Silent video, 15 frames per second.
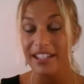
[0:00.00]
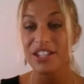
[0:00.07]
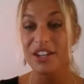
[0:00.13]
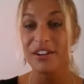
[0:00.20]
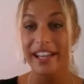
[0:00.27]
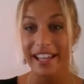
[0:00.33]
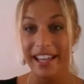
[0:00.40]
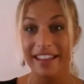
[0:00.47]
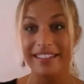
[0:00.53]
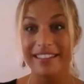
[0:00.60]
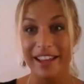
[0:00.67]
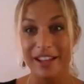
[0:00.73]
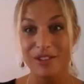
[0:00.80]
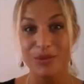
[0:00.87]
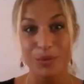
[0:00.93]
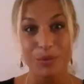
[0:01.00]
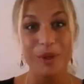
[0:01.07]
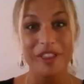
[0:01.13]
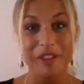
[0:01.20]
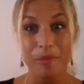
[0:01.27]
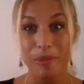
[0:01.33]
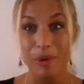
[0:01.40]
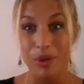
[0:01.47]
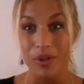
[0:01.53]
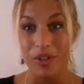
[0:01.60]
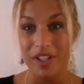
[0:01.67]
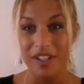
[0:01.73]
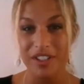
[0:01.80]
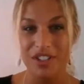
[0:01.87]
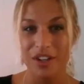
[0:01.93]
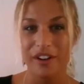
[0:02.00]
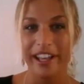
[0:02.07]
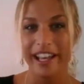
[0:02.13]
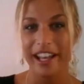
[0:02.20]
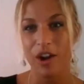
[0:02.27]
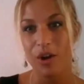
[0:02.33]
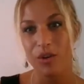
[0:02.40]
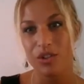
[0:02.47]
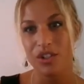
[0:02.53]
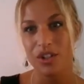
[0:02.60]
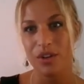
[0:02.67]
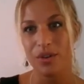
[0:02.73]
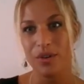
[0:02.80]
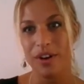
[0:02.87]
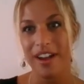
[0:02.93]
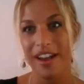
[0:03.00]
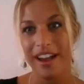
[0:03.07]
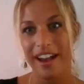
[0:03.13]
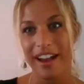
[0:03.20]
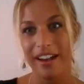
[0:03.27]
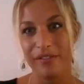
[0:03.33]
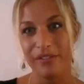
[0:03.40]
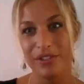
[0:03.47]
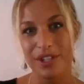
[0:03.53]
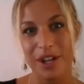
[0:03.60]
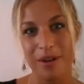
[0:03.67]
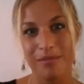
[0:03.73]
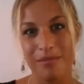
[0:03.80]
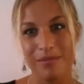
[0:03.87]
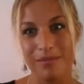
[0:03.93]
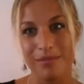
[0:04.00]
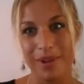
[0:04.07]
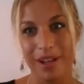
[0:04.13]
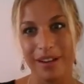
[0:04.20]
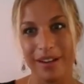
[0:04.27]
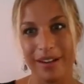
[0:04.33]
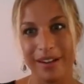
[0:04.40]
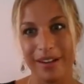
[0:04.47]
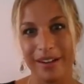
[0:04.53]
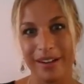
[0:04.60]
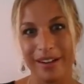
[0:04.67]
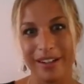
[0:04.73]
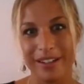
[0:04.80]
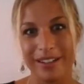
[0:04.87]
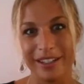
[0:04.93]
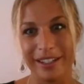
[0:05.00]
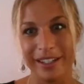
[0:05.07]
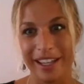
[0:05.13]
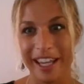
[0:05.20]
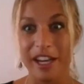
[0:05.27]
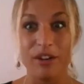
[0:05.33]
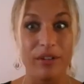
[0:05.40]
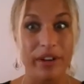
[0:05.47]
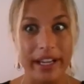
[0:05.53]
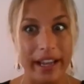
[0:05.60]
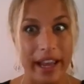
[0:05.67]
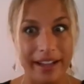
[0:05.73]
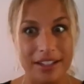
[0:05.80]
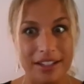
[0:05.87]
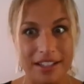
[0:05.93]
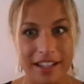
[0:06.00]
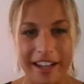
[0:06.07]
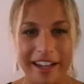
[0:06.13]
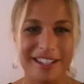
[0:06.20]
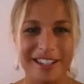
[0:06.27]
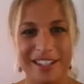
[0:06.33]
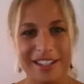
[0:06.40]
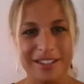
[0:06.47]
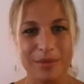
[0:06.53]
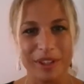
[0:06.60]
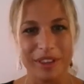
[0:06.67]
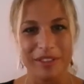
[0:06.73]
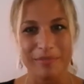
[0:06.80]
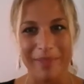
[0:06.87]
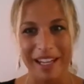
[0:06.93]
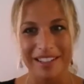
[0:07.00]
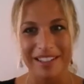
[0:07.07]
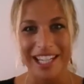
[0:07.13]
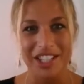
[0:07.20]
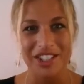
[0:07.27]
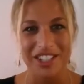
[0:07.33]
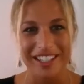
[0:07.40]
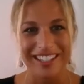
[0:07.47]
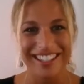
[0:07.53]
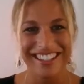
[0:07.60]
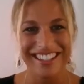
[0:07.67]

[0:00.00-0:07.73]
So they get that with the book. So they can also have some hearing exercises with meditation.